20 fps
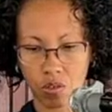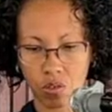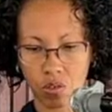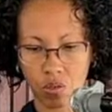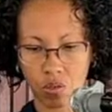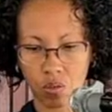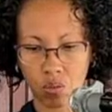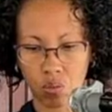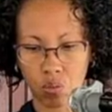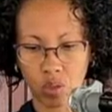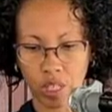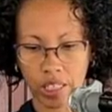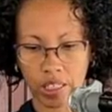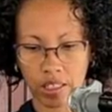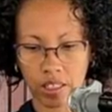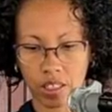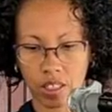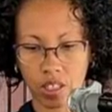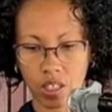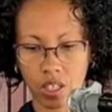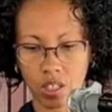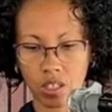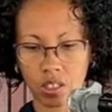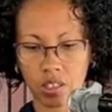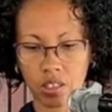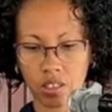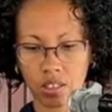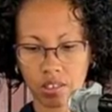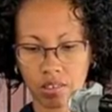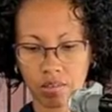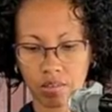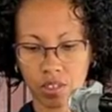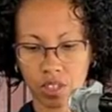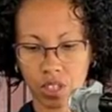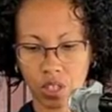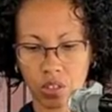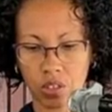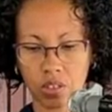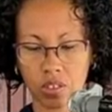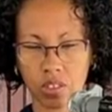what God
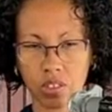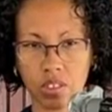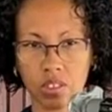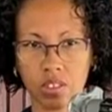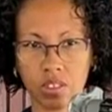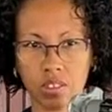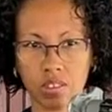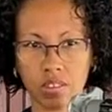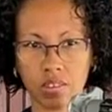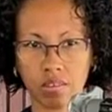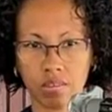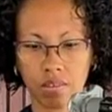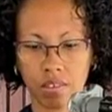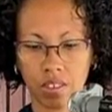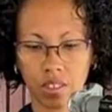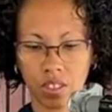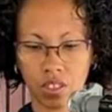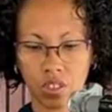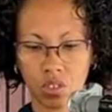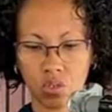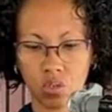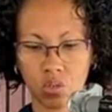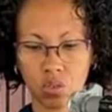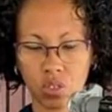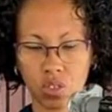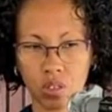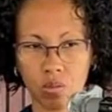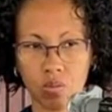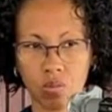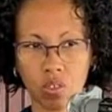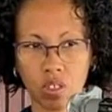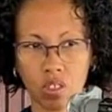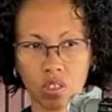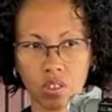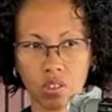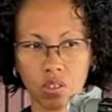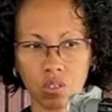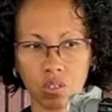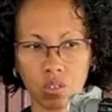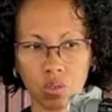does to
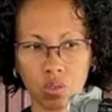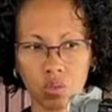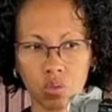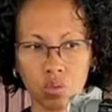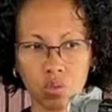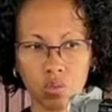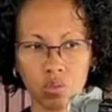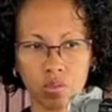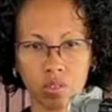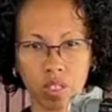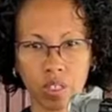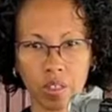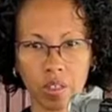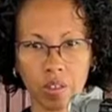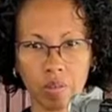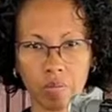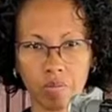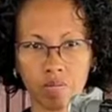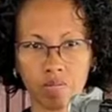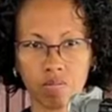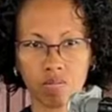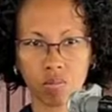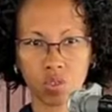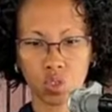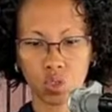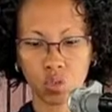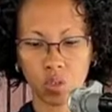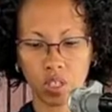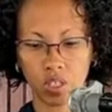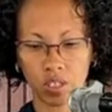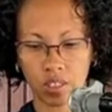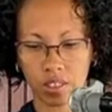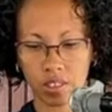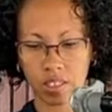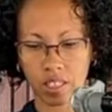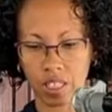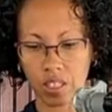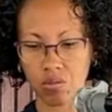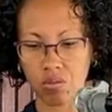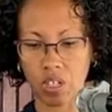someone who trusts
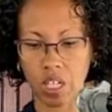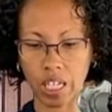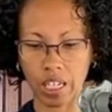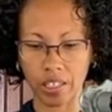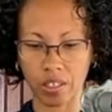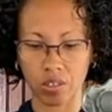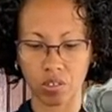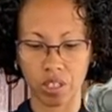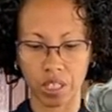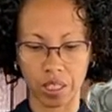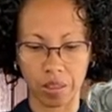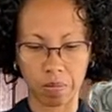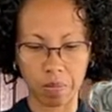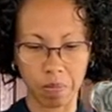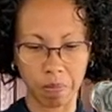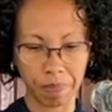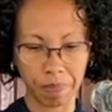and relies on him.